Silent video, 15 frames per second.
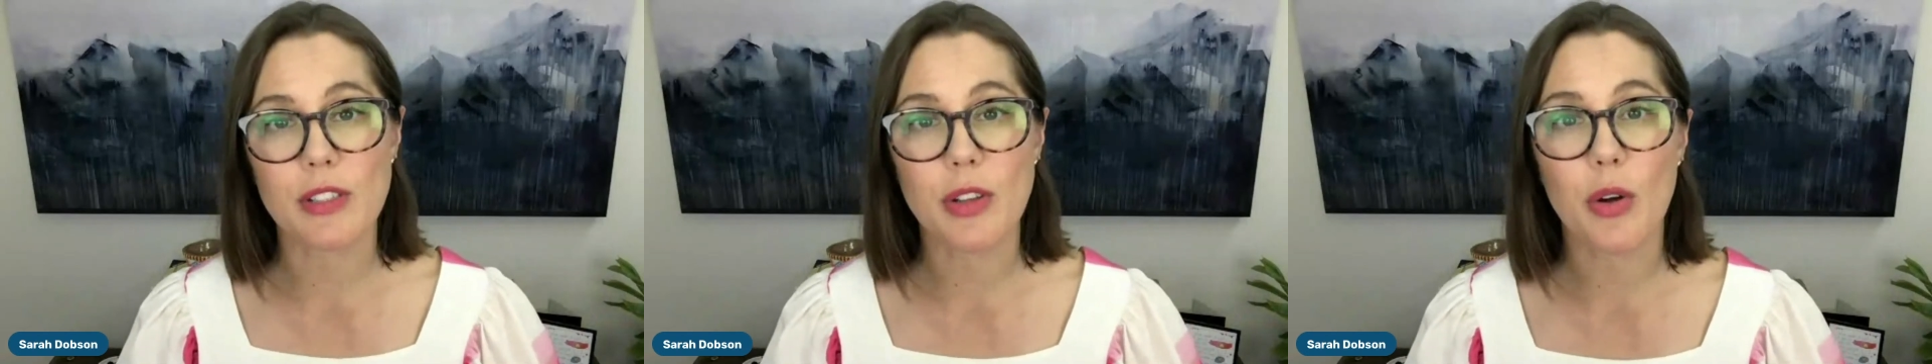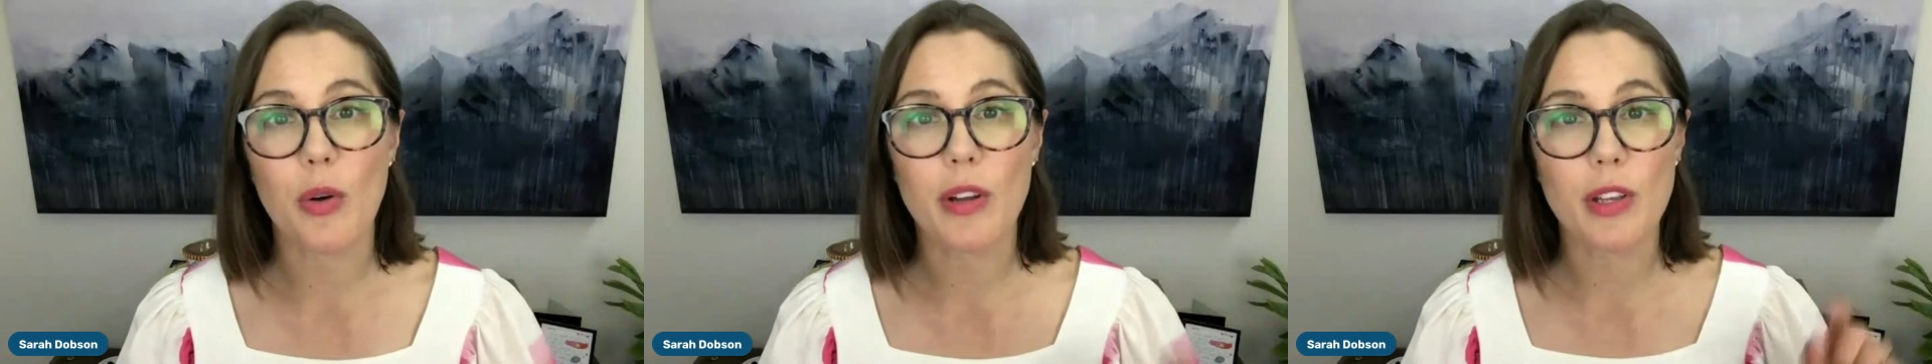
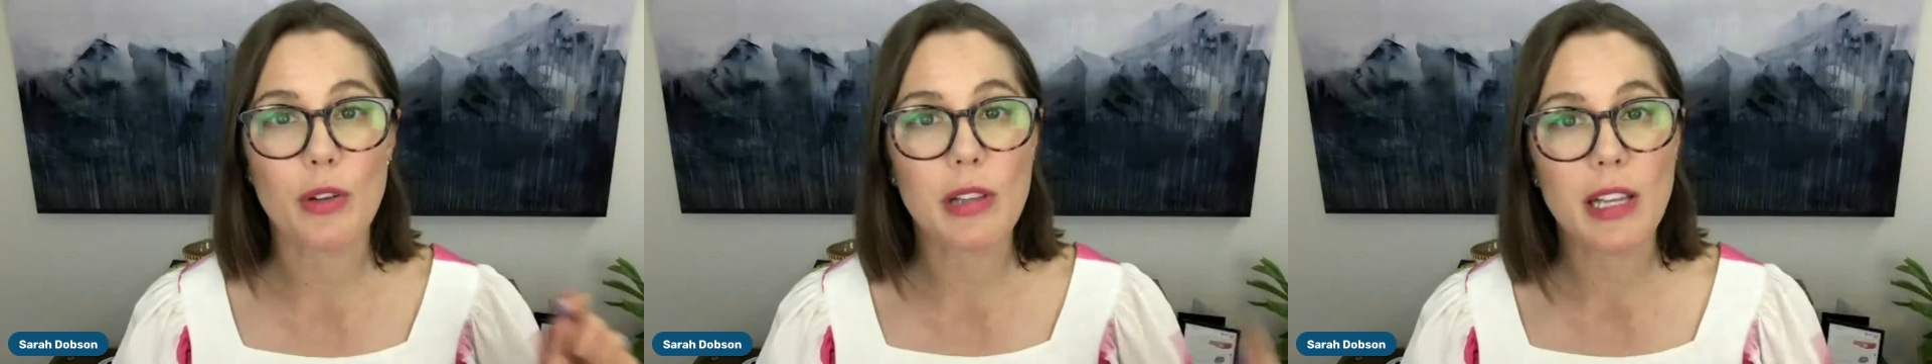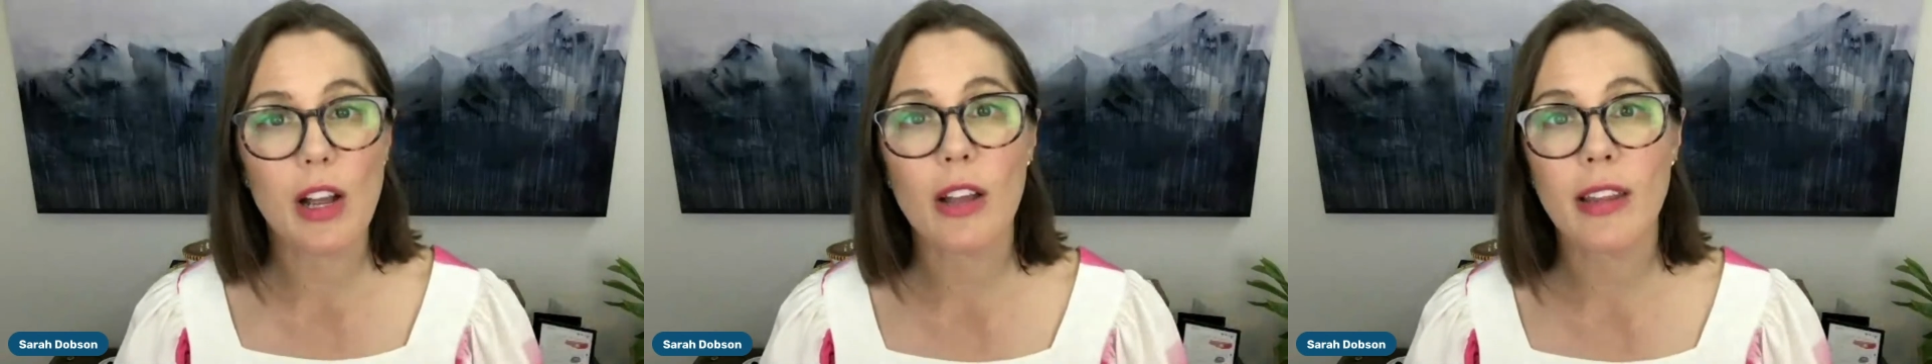So you
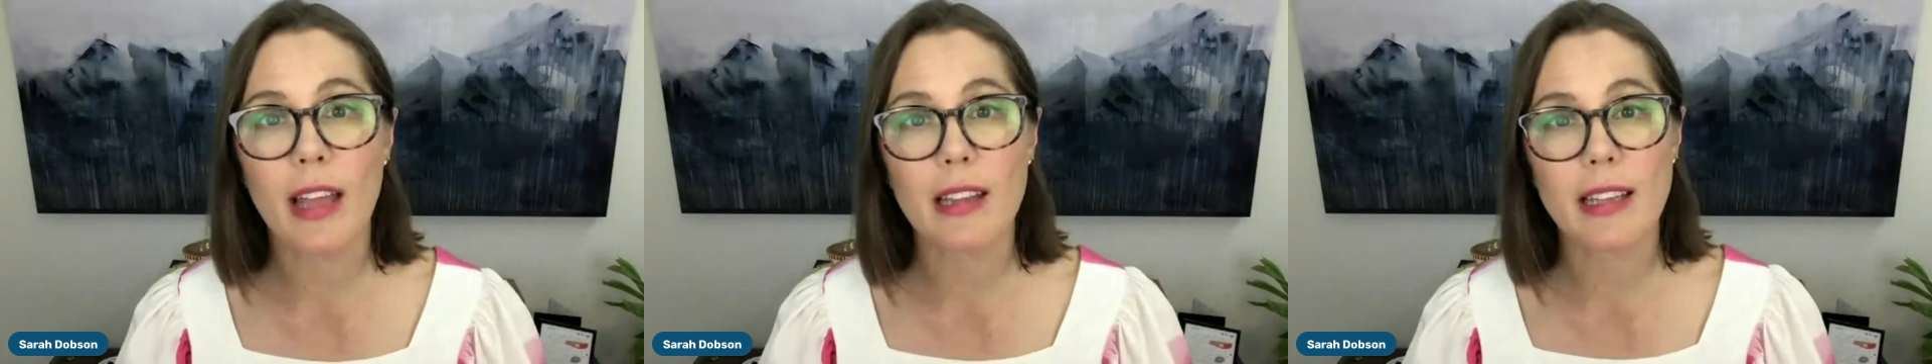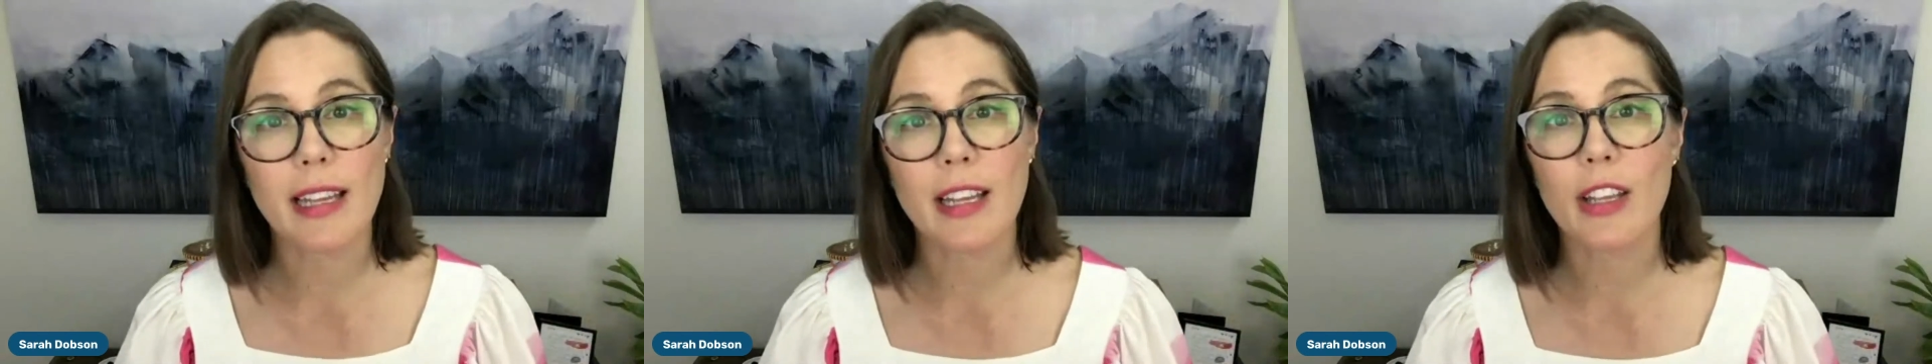click on
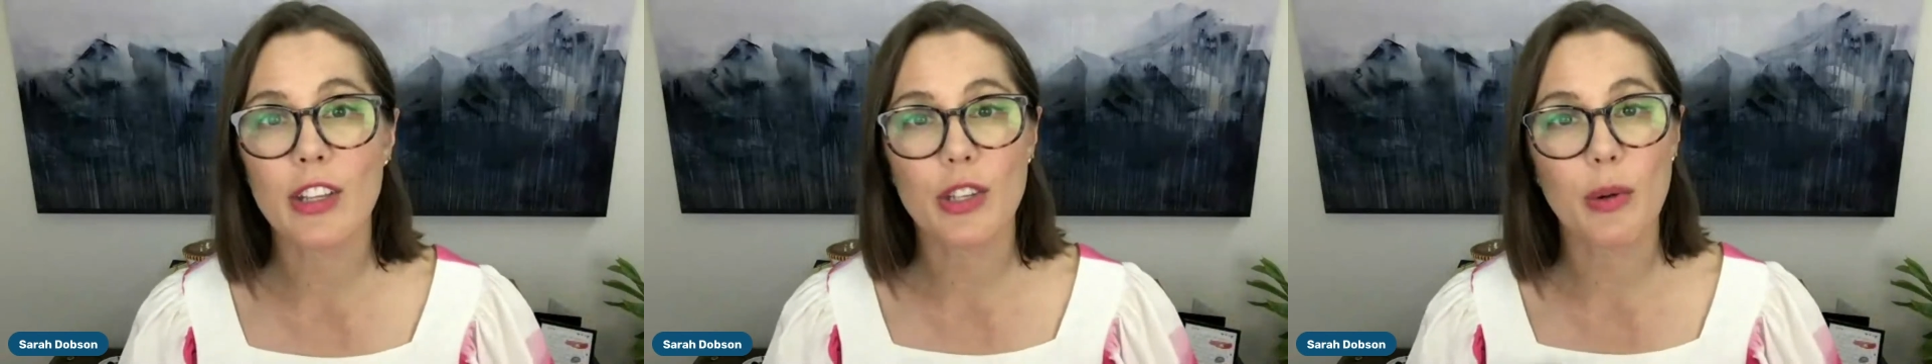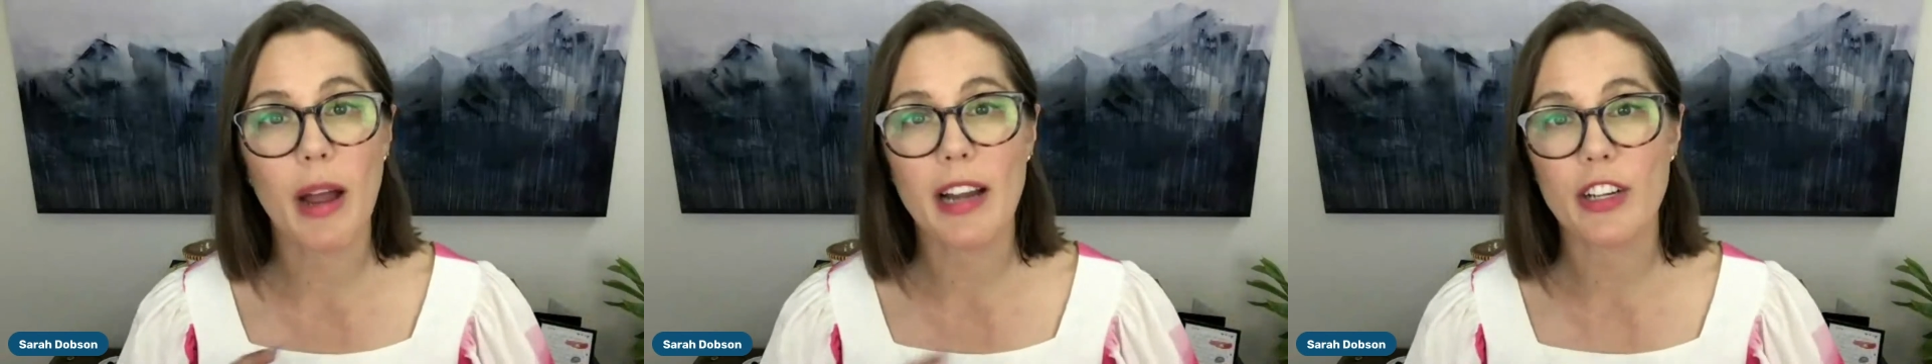that link,
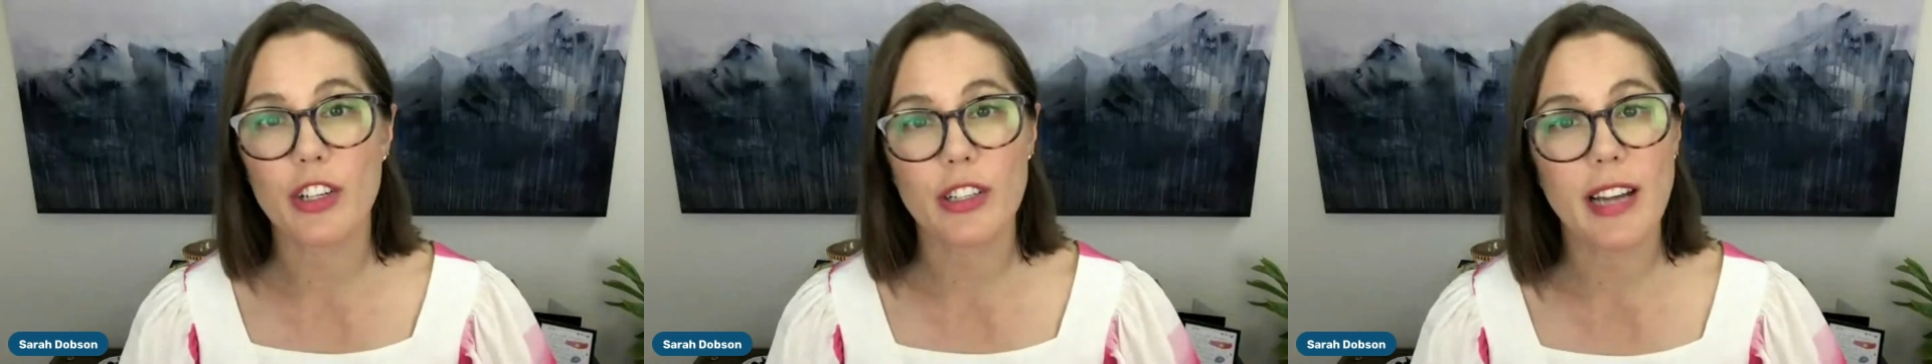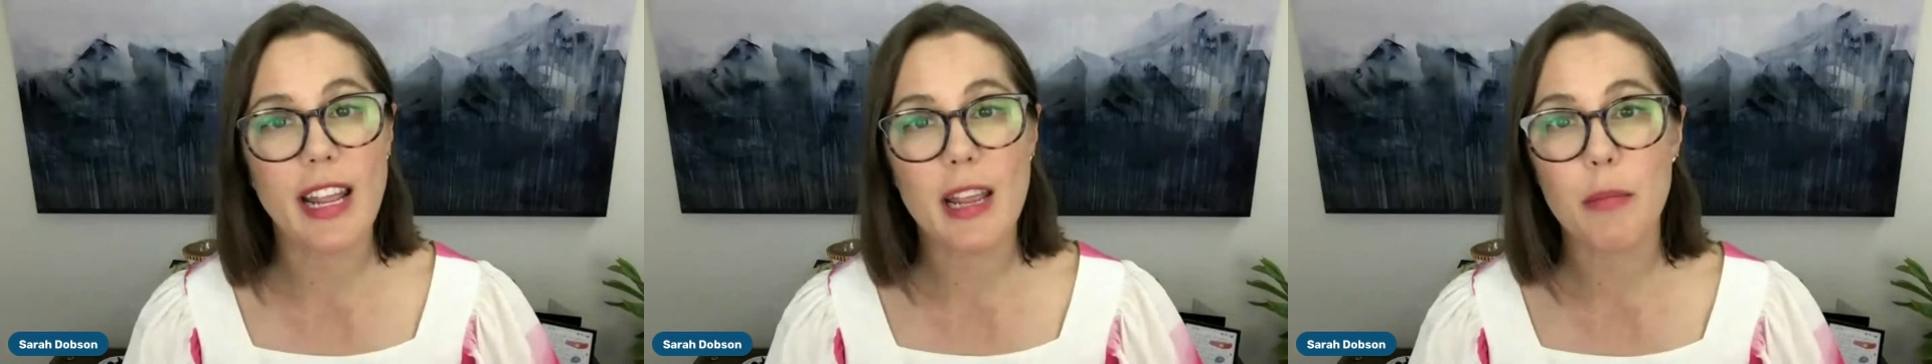you add
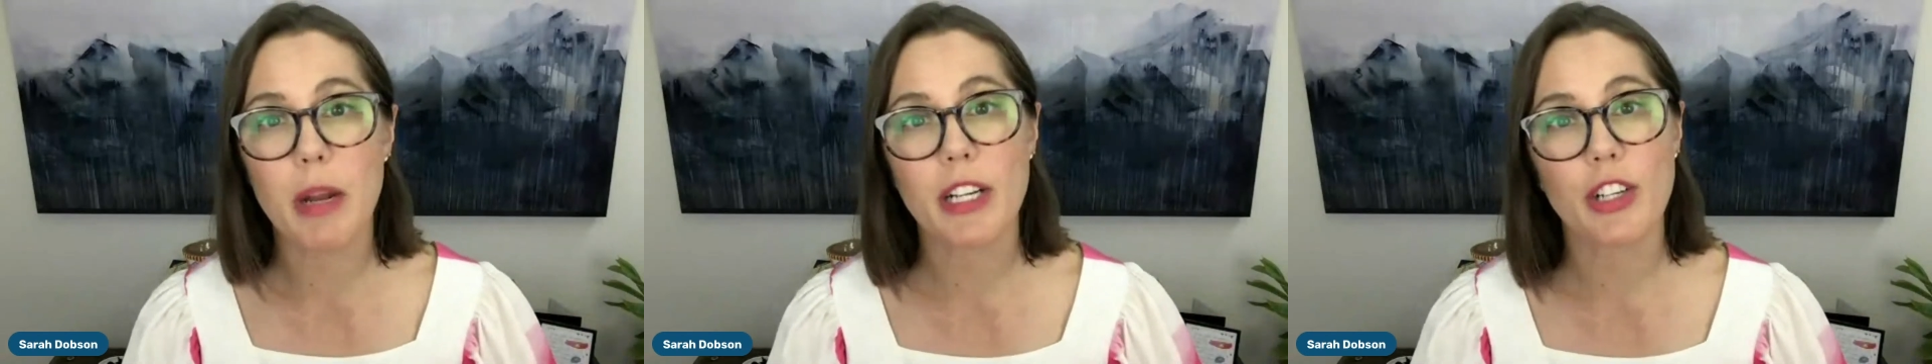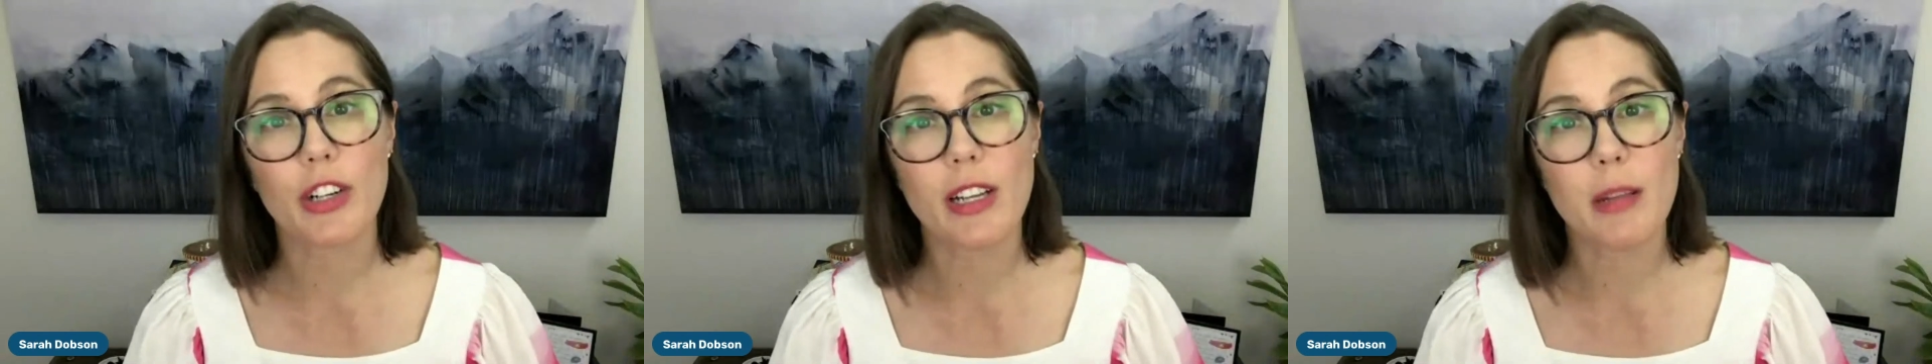your name
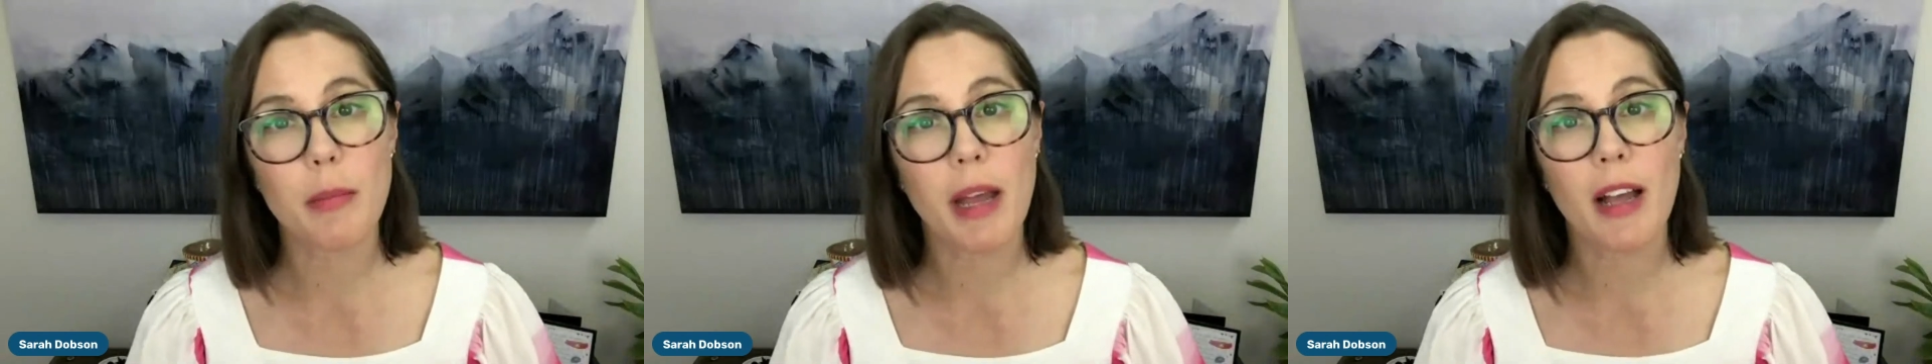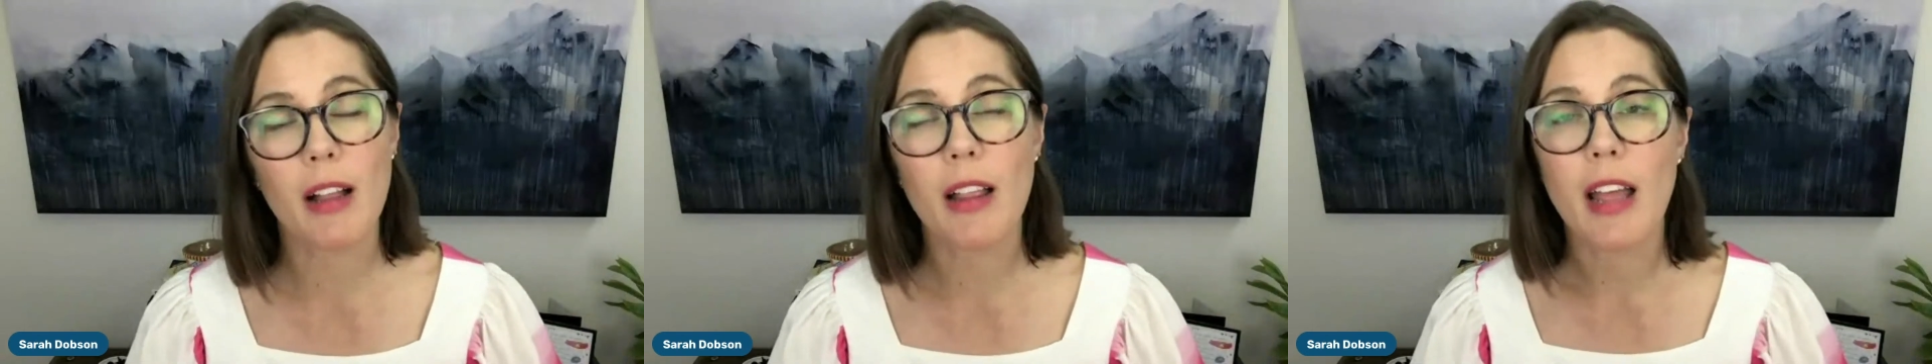and your
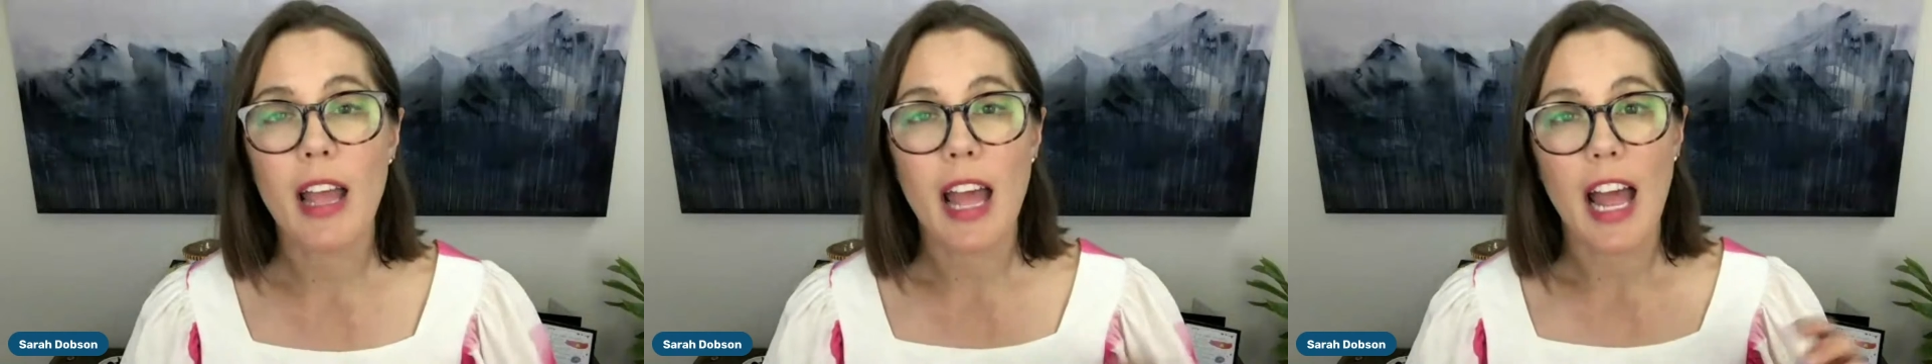email,